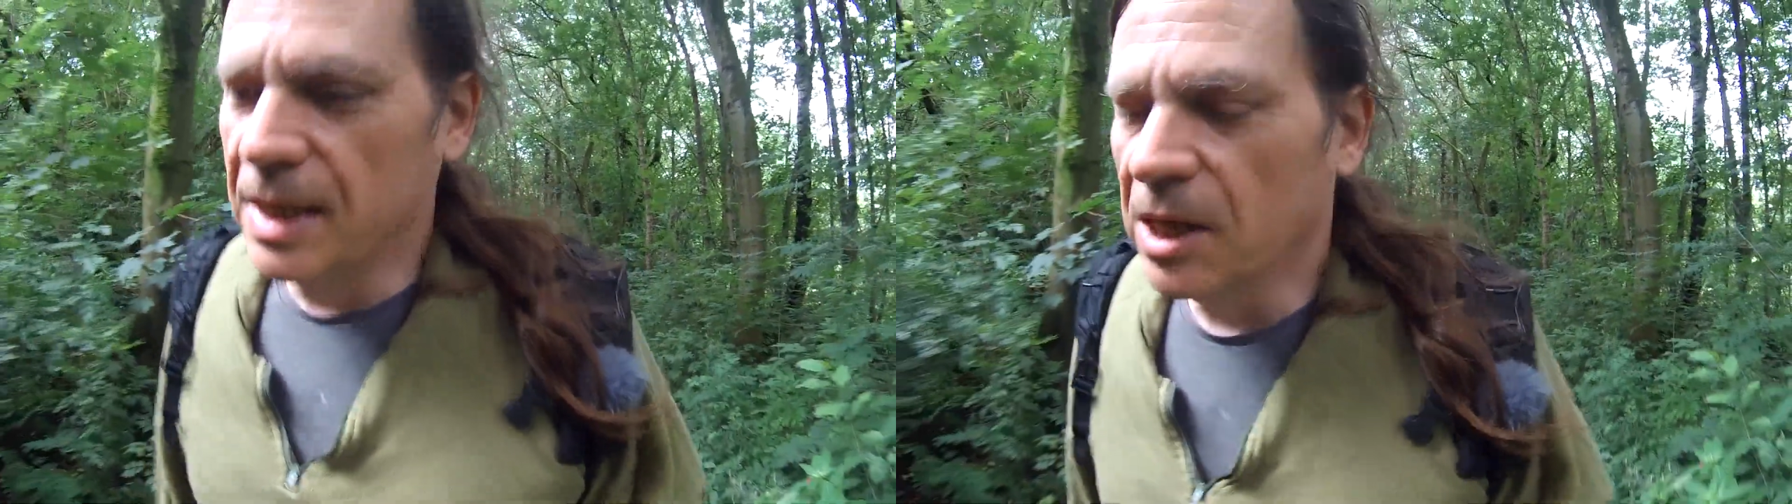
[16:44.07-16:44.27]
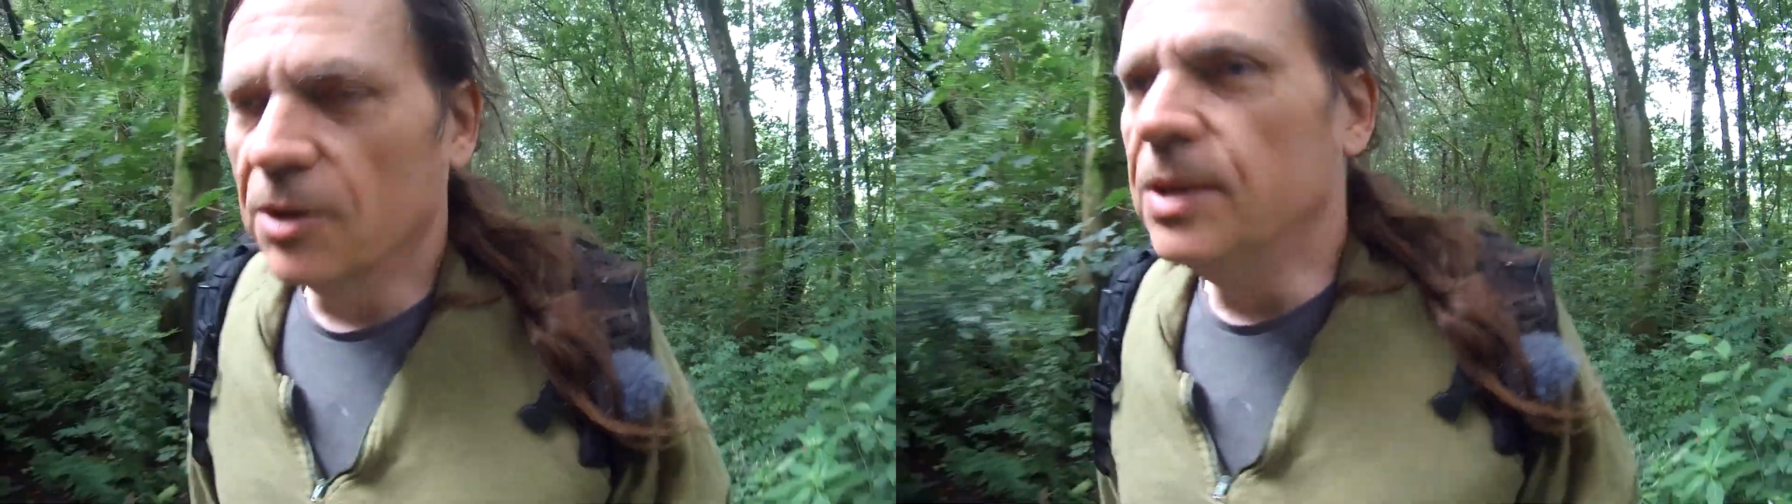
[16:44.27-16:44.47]

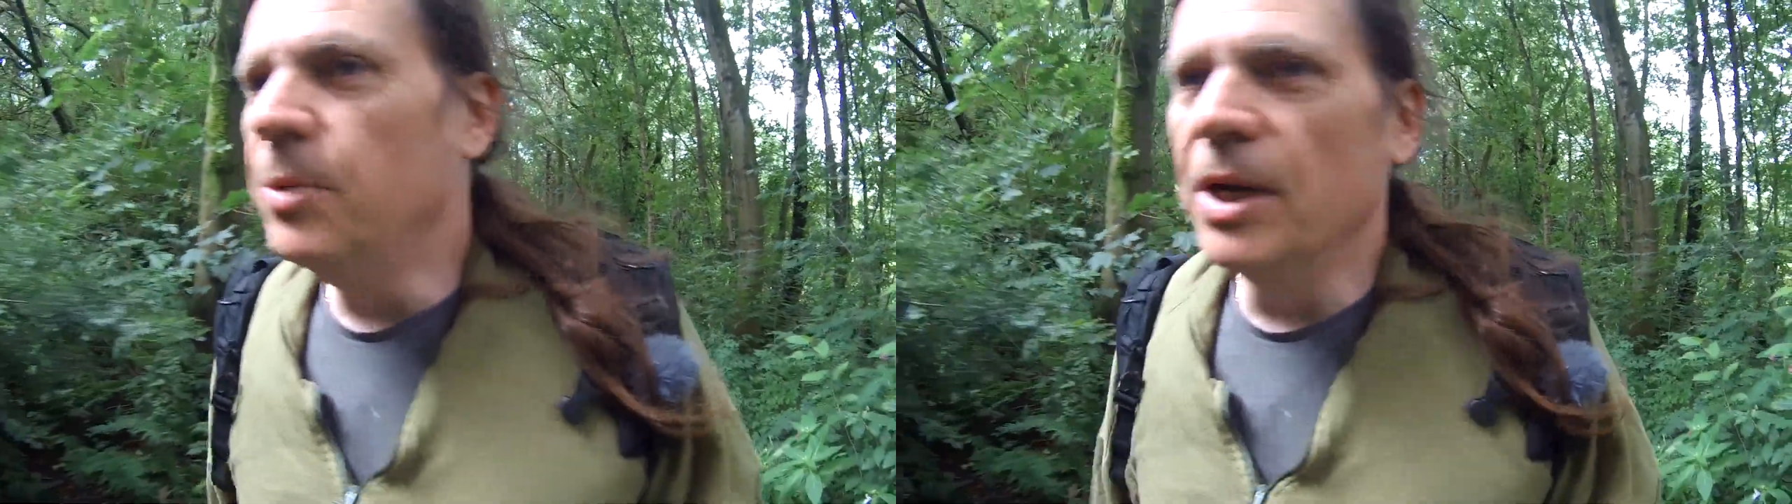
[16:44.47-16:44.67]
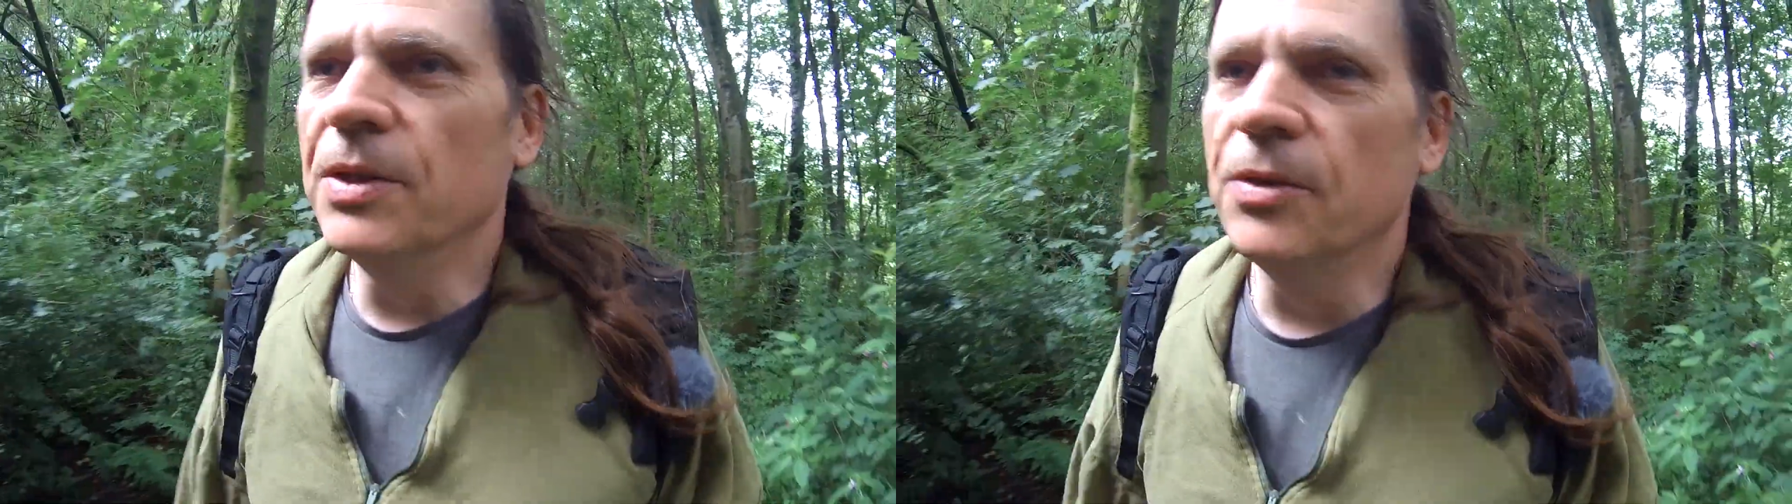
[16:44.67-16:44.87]
card to
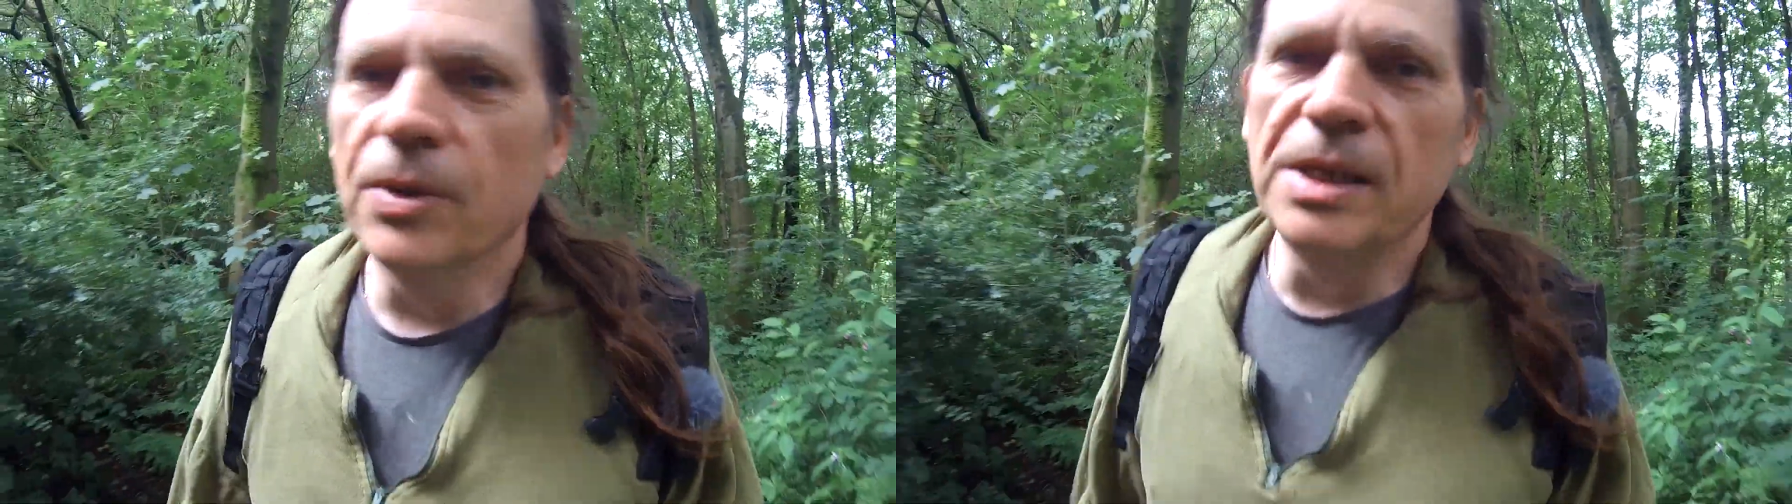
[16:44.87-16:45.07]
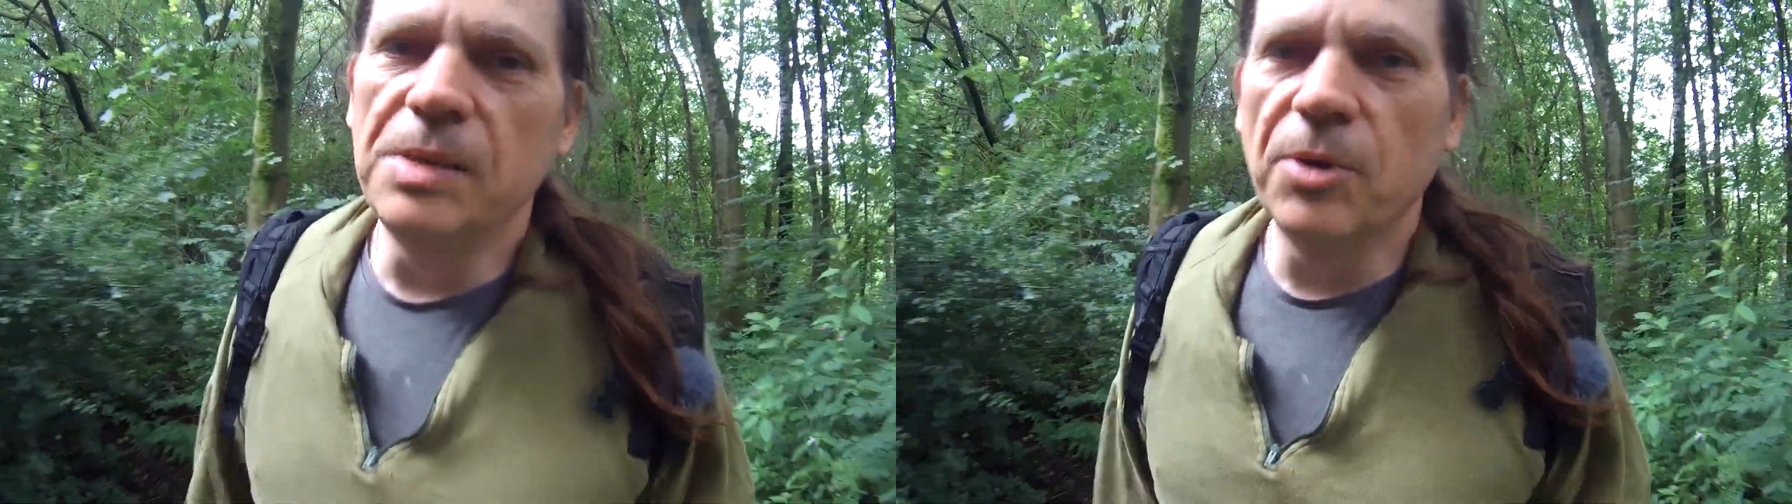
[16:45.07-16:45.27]
put in the
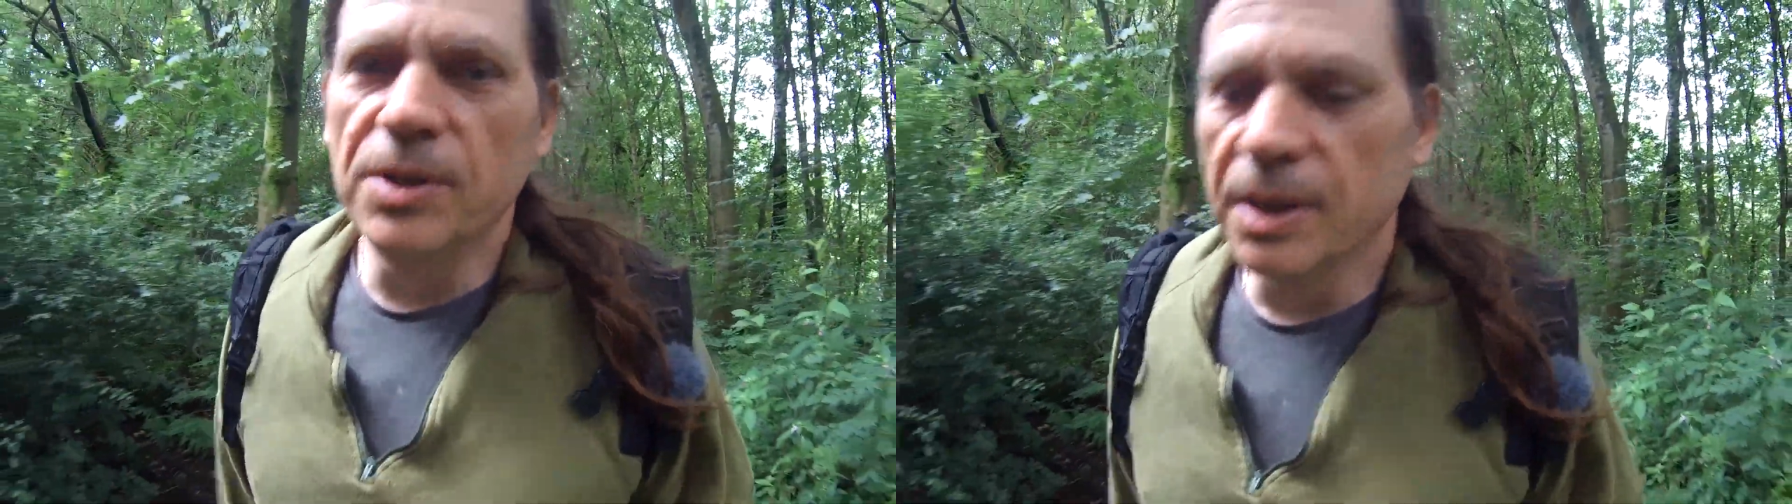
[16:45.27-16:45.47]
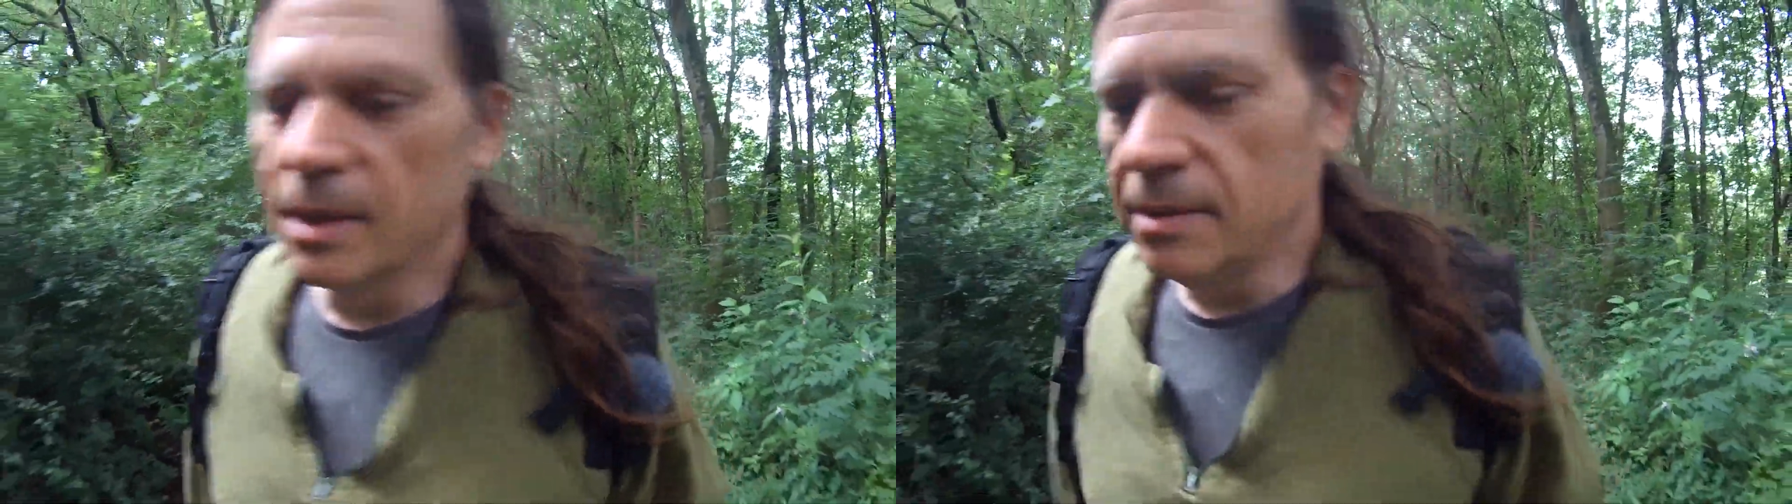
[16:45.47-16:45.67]
3D printer.